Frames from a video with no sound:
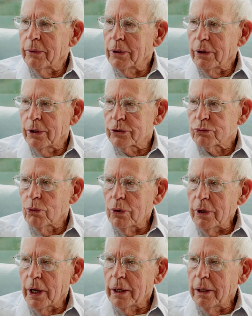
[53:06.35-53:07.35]
because
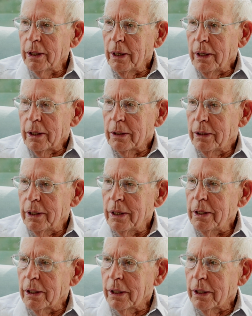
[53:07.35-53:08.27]
one, the